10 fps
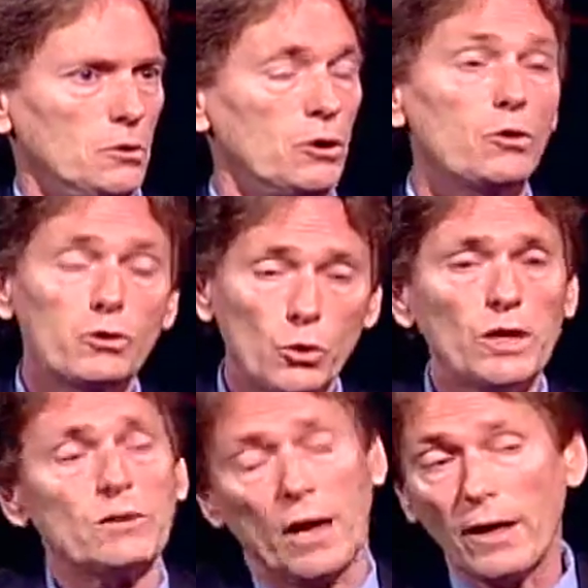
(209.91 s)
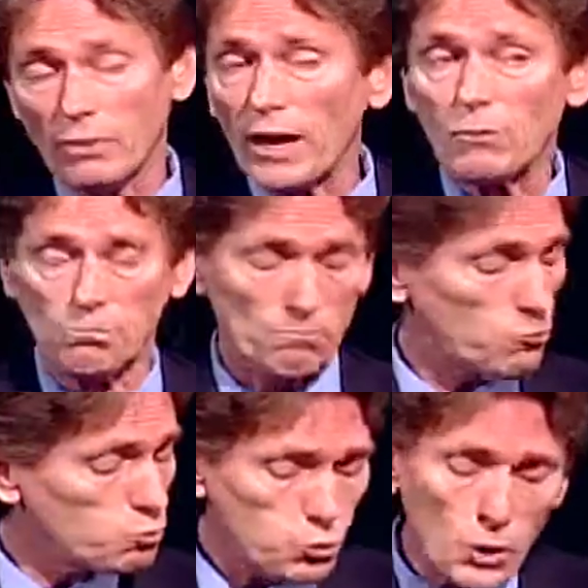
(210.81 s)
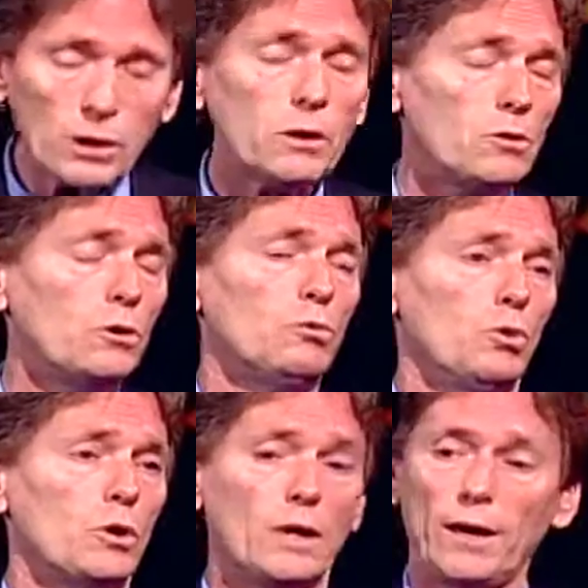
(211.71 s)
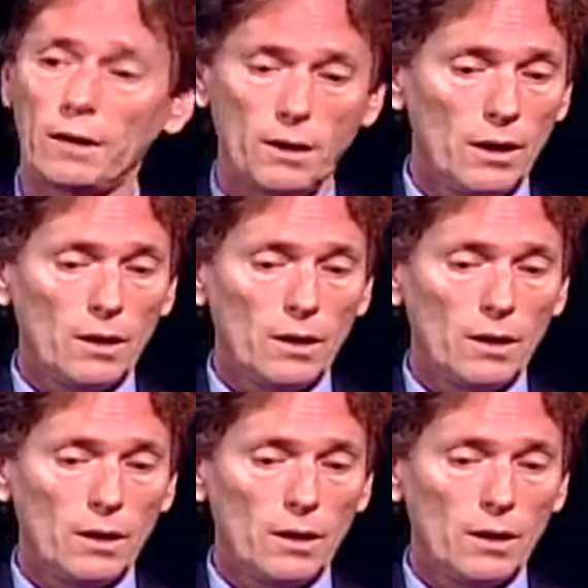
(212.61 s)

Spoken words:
You know, so it is. And they really do look at,